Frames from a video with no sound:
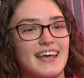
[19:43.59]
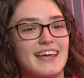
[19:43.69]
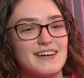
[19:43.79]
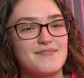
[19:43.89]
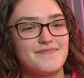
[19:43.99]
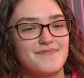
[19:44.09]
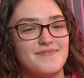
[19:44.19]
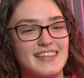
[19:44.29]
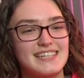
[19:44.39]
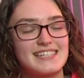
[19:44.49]
Like,
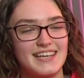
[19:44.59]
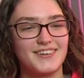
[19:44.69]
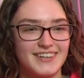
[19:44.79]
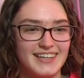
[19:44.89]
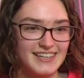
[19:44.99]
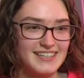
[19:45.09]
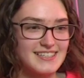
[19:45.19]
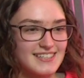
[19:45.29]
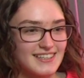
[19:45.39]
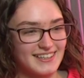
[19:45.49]
the single
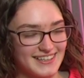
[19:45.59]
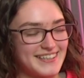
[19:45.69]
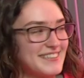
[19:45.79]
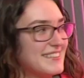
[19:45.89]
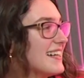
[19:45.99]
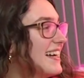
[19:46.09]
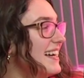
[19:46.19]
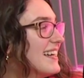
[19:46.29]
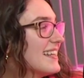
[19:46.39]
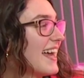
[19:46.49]
years,
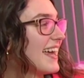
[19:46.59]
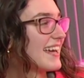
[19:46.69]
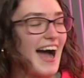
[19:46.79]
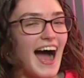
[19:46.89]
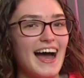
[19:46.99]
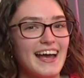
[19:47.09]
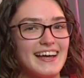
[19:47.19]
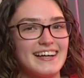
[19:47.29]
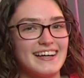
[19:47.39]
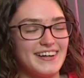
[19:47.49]
like, I